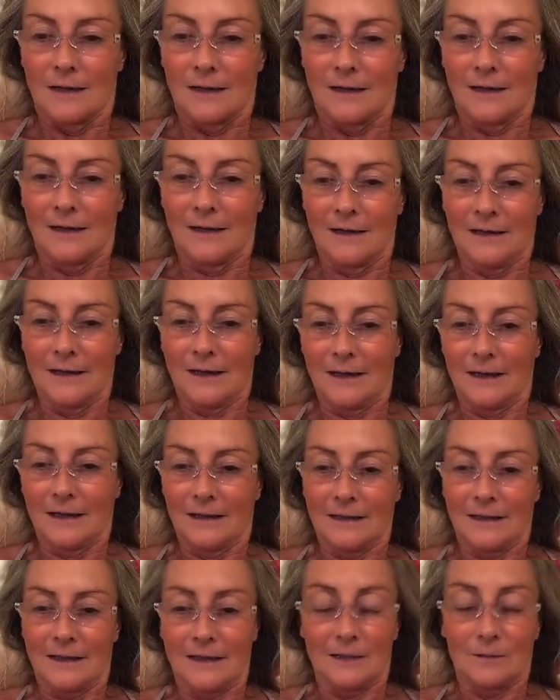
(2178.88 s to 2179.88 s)
Yeah,
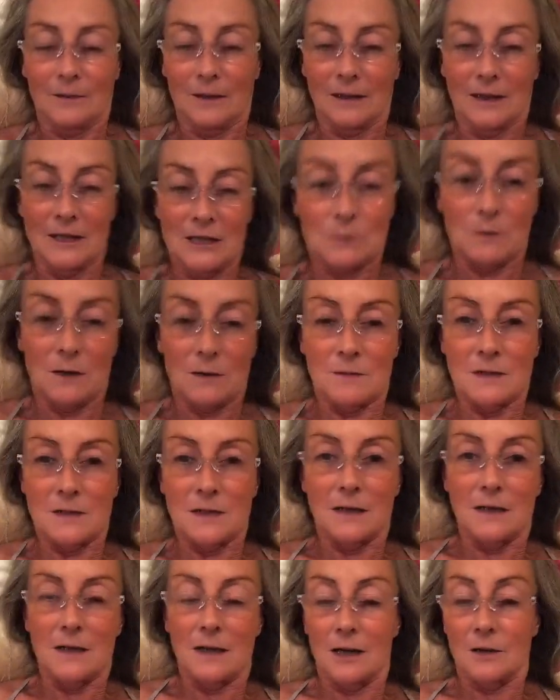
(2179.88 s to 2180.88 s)
no, well this one was
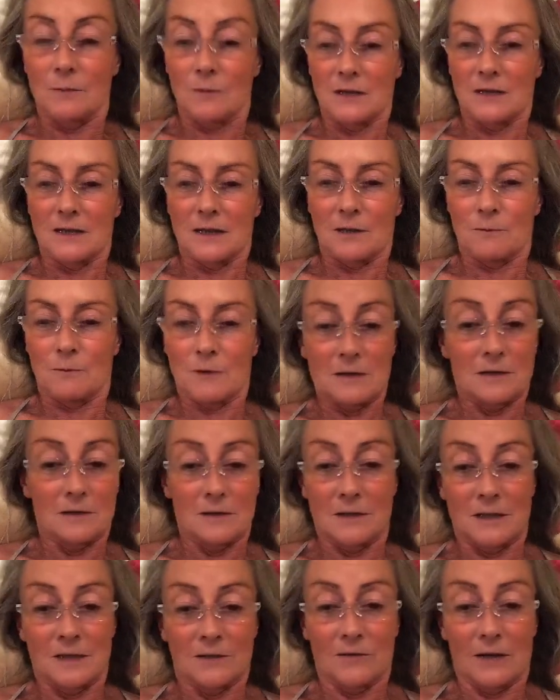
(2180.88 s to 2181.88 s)
it wasn't going
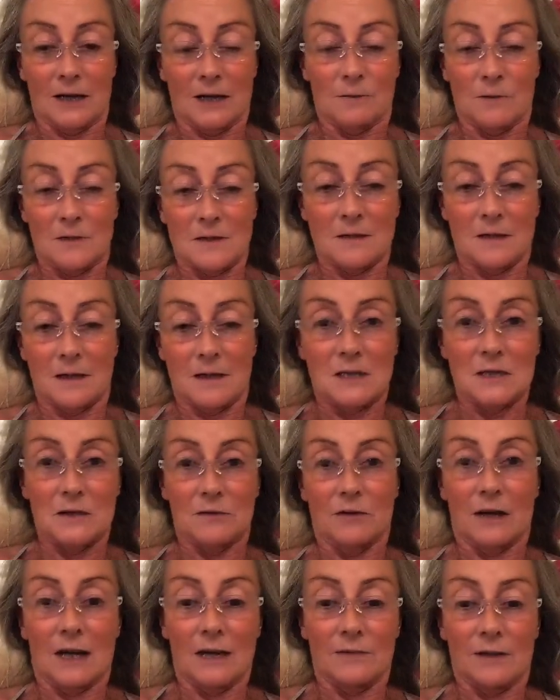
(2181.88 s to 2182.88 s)
to
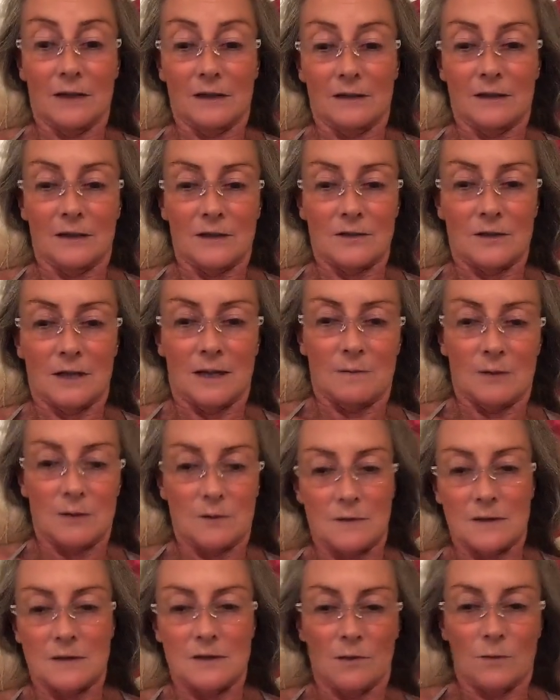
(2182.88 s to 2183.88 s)
survive out there, shame it
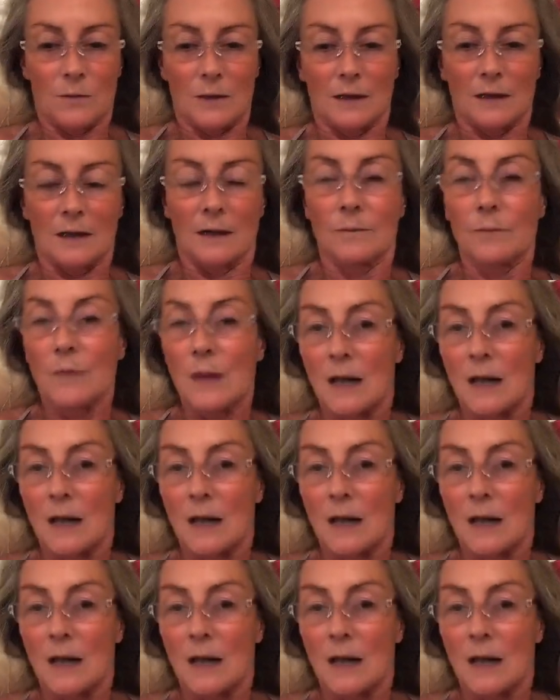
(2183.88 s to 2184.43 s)
was not well, yeah.